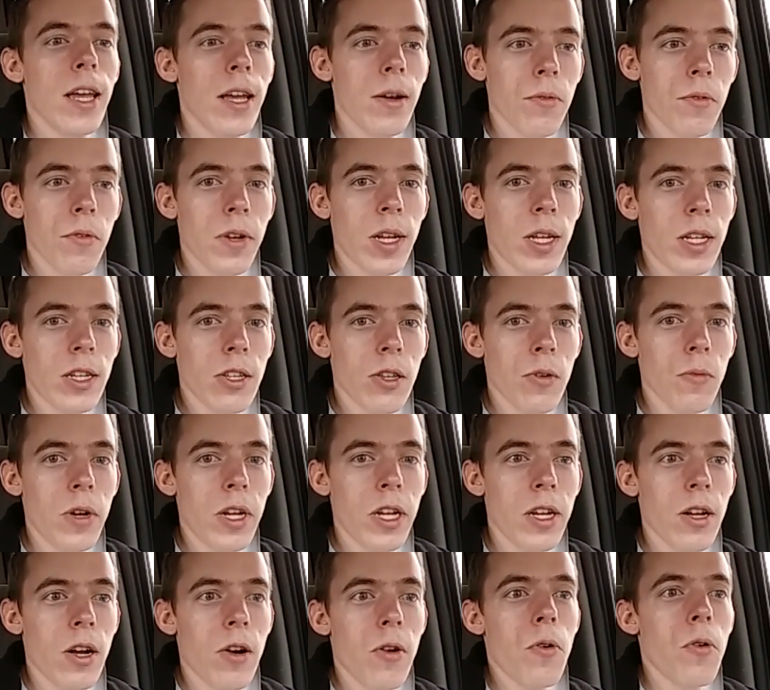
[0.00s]
And when we get to the
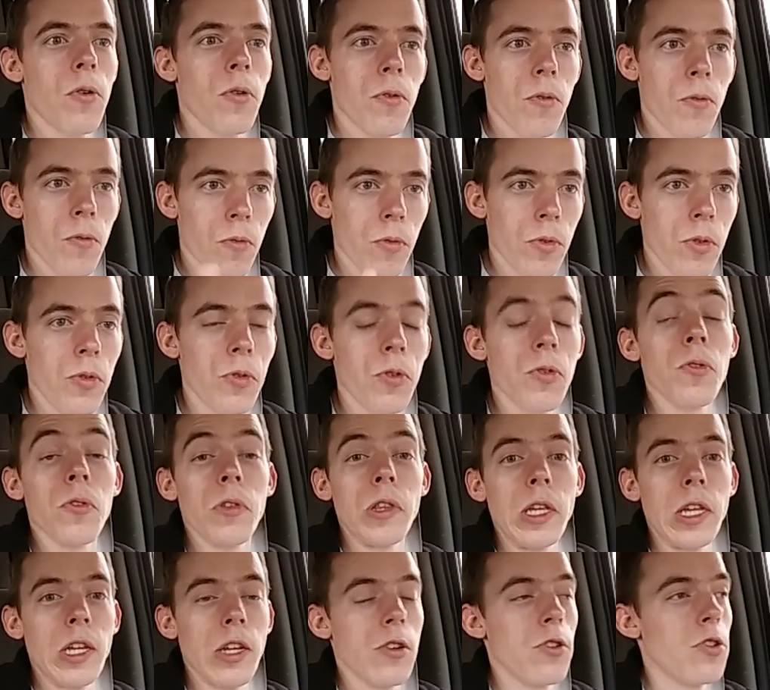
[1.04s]
window, we'll
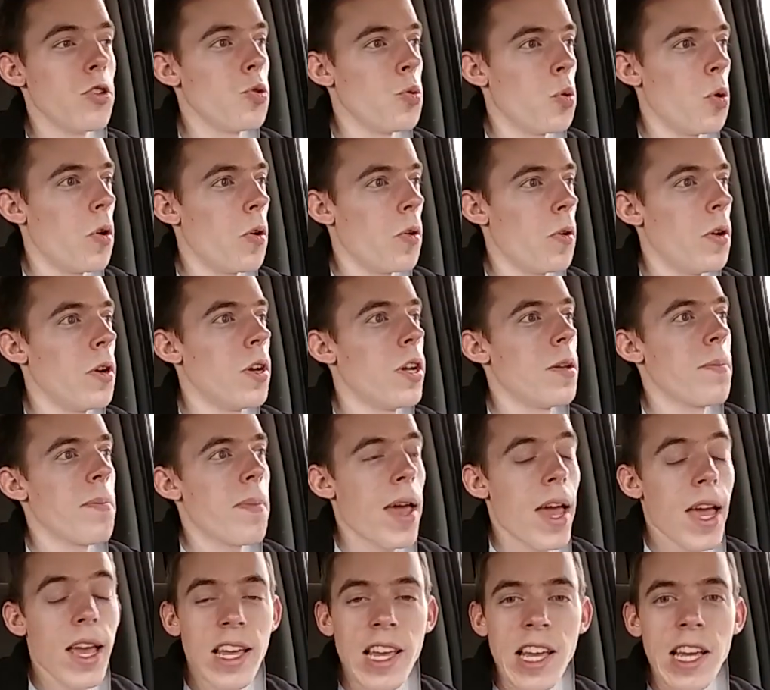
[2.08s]
do the usual
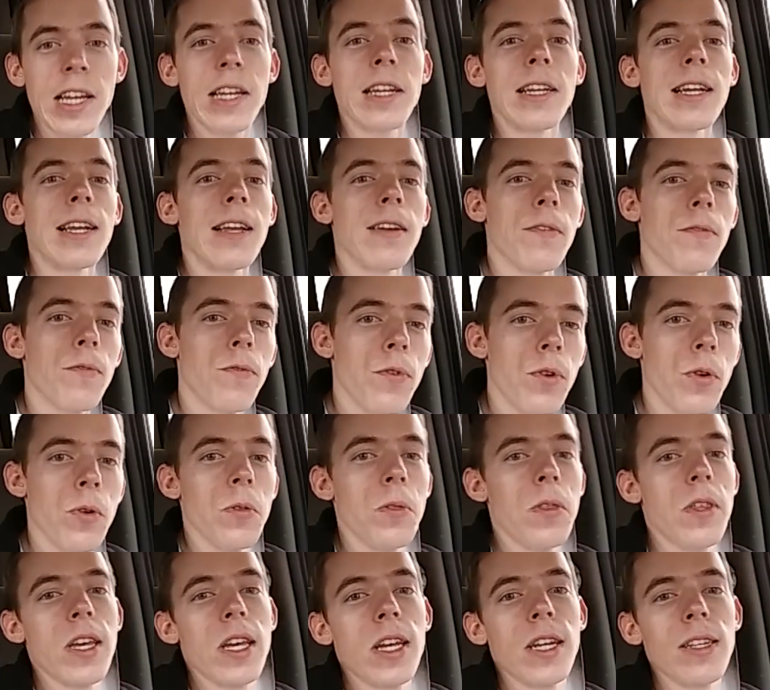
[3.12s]
paying, get
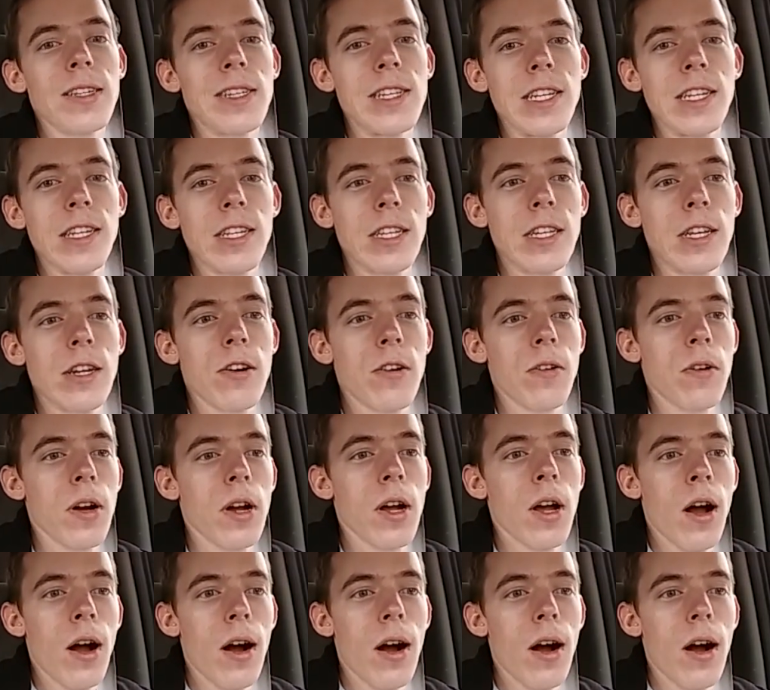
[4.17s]
food thing dealio.